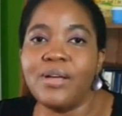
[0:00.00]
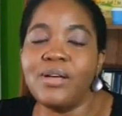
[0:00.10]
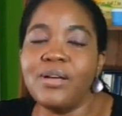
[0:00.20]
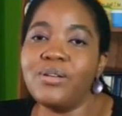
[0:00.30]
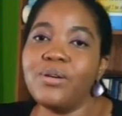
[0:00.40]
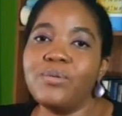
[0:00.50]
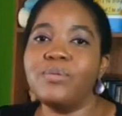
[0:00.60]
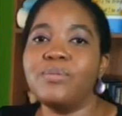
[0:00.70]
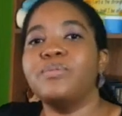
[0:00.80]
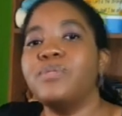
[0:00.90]
Now,
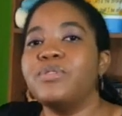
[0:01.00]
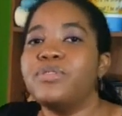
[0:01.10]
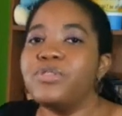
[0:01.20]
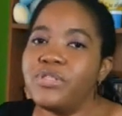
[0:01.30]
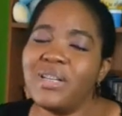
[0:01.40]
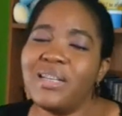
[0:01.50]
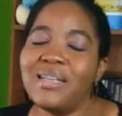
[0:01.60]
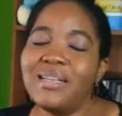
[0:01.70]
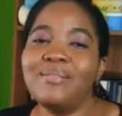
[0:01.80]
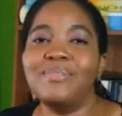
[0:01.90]

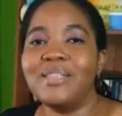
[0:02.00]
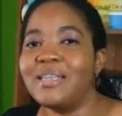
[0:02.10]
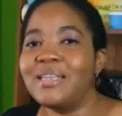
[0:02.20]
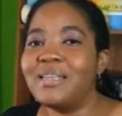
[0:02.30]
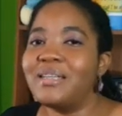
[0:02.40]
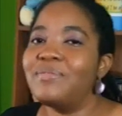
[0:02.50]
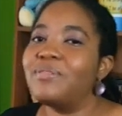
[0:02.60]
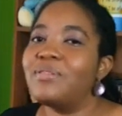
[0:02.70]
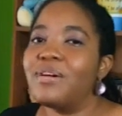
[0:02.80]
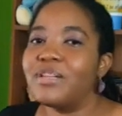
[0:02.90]
usually GE for
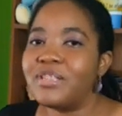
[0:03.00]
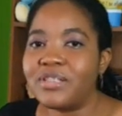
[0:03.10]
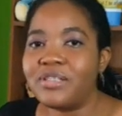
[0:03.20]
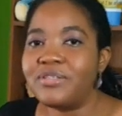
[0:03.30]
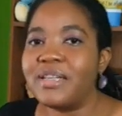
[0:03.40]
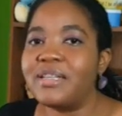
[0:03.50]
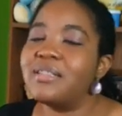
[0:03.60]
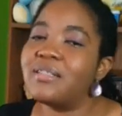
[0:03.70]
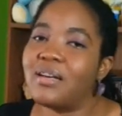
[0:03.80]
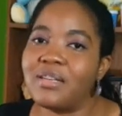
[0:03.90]
our children is
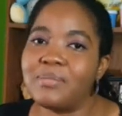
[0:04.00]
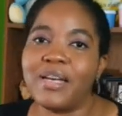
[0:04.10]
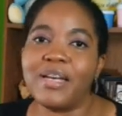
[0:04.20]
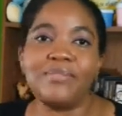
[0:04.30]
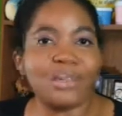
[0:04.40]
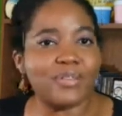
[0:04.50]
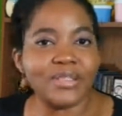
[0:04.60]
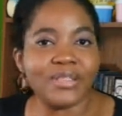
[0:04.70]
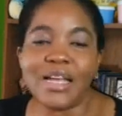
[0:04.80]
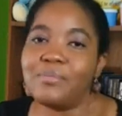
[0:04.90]
caused by a
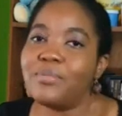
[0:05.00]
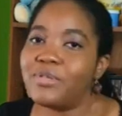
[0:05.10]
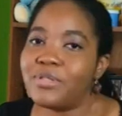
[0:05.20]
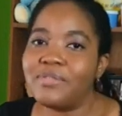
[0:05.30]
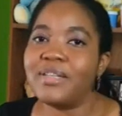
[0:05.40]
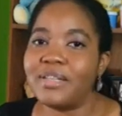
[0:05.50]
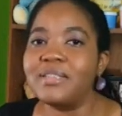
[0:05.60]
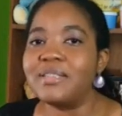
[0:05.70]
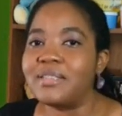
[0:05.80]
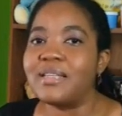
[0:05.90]
virus, like most of the
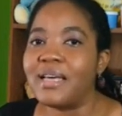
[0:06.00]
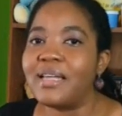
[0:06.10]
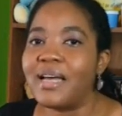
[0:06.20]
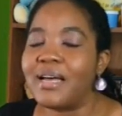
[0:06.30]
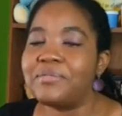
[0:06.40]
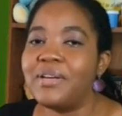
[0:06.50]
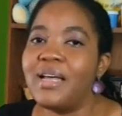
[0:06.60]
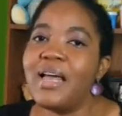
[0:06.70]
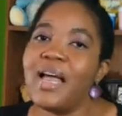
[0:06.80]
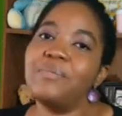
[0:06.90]
illnesses that they have.
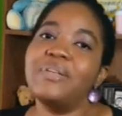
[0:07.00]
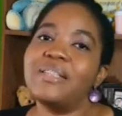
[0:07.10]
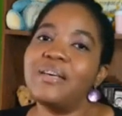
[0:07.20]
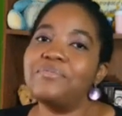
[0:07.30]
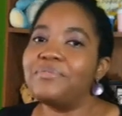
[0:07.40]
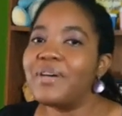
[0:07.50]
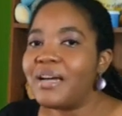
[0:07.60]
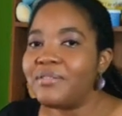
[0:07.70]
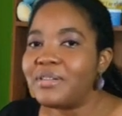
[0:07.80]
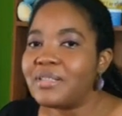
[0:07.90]
And when it's a
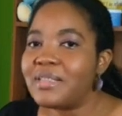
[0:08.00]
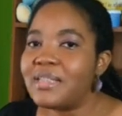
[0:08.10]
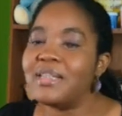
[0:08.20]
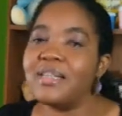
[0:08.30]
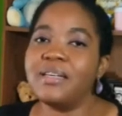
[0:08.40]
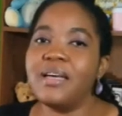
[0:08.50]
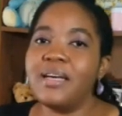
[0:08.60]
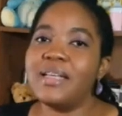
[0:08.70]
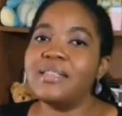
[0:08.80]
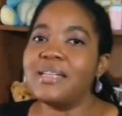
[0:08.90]
viral GE,
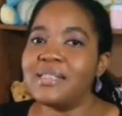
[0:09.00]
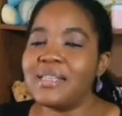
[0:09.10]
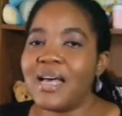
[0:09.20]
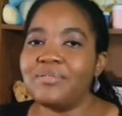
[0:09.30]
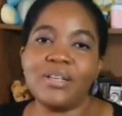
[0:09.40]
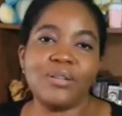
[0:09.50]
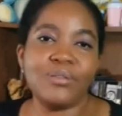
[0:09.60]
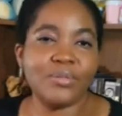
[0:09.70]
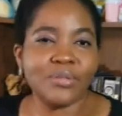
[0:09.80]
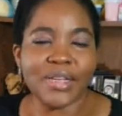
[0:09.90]
they tend to have a
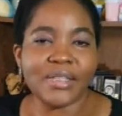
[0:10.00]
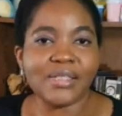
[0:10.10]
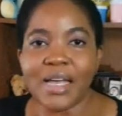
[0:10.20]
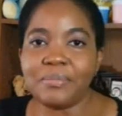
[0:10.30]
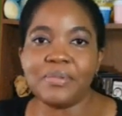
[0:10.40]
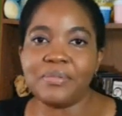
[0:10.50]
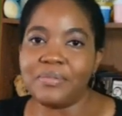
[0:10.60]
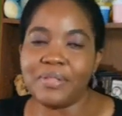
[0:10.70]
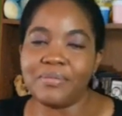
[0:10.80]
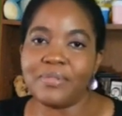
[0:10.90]
low-grade type of
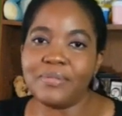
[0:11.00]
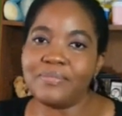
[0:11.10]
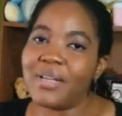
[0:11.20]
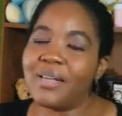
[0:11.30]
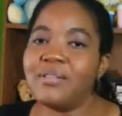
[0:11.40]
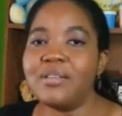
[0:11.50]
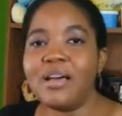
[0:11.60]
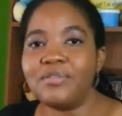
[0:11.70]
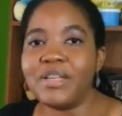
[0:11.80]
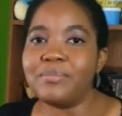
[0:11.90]
fever and not
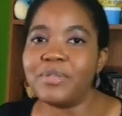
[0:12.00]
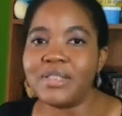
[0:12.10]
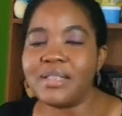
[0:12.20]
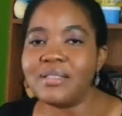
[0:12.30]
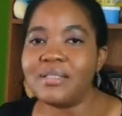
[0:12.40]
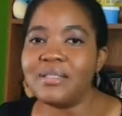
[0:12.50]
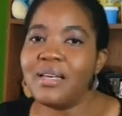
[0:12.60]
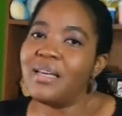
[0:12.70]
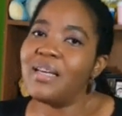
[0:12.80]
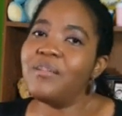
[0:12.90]
really much else.
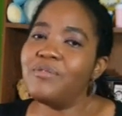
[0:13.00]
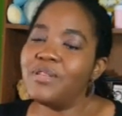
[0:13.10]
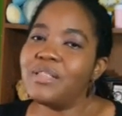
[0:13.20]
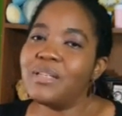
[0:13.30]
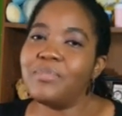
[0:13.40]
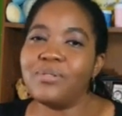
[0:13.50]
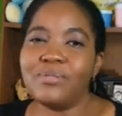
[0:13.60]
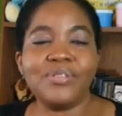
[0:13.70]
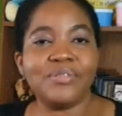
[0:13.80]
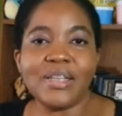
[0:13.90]
It runs about
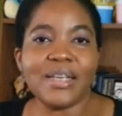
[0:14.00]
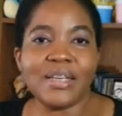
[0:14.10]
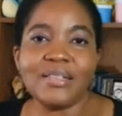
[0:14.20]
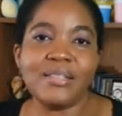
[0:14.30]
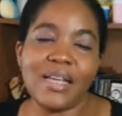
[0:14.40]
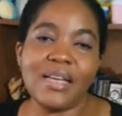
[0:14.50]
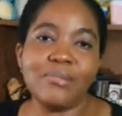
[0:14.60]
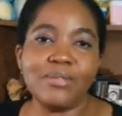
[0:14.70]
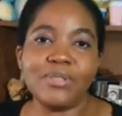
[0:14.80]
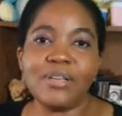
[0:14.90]
3 days, like
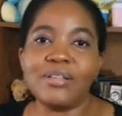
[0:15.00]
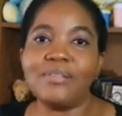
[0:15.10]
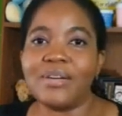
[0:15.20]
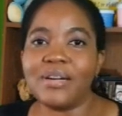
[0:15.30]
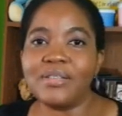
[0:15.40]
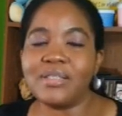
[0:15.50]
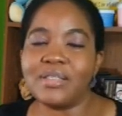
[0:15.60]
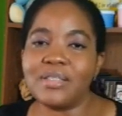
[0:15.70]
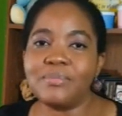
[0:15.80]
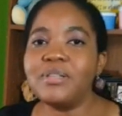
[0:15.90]
most other
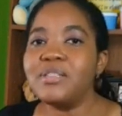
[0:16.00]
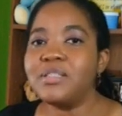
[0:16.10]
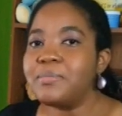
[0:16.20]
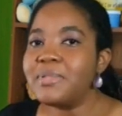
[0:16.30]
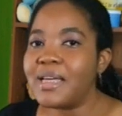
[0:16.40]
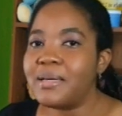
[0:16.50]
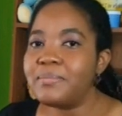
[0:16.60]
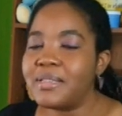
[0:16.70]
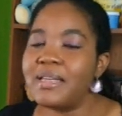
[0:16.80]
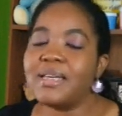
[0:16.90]
viruses, but
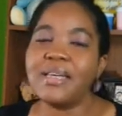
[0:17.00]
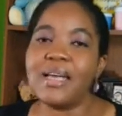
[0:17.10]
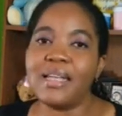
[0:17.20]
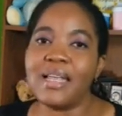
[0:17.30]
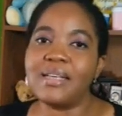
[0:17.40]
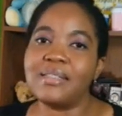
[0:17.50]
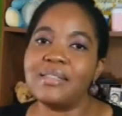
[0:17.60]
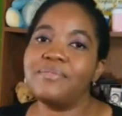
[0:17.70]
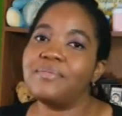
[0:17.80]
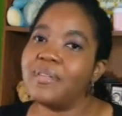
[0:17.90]
sometimes it can last
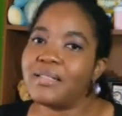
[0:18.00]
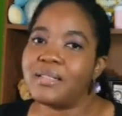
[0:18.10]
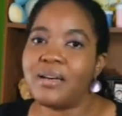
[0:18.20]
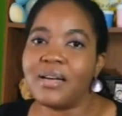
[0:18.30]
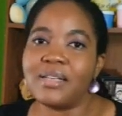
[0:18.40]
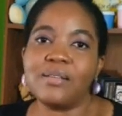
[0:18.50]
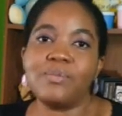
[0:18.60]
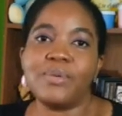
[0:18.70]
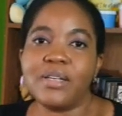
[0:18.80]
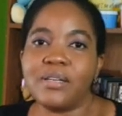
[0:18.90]
even as long as a
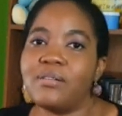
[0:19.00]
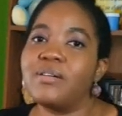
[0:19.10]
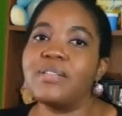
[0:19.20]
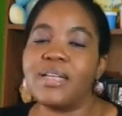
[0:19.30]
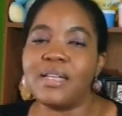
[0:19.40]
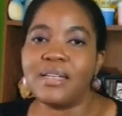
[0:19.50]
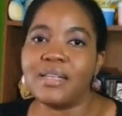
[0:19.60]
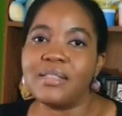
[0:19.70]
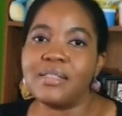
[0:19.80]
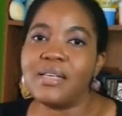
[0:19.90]
week or 10
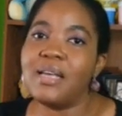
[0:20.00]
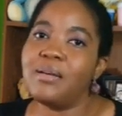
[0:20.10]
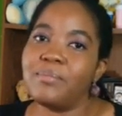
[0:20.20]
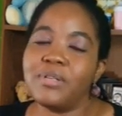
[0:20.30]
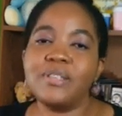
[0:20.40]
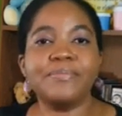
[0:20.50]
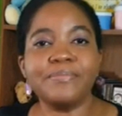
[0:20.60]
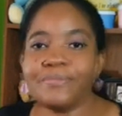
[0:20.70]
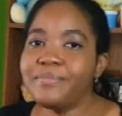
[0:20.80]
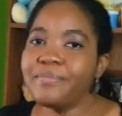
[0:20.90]
days, but
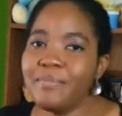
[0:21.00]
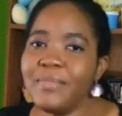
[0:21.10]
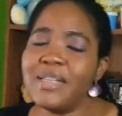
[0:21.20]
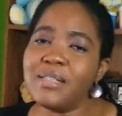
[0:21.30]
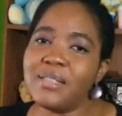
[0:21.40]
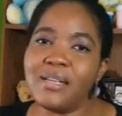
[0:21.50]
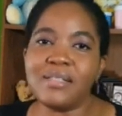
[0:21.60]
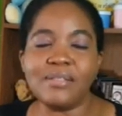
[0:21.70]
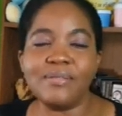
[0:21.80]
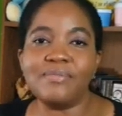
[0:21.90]
it's
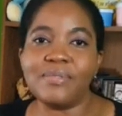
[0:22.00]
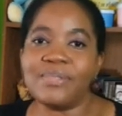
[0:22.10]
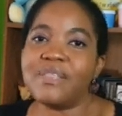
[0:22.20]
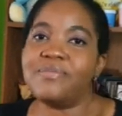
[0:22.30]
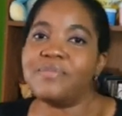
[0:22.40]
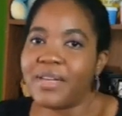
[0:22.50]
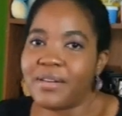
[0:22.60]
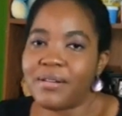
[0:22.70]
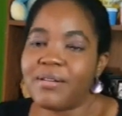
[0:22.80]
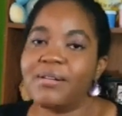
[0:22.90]
not severe.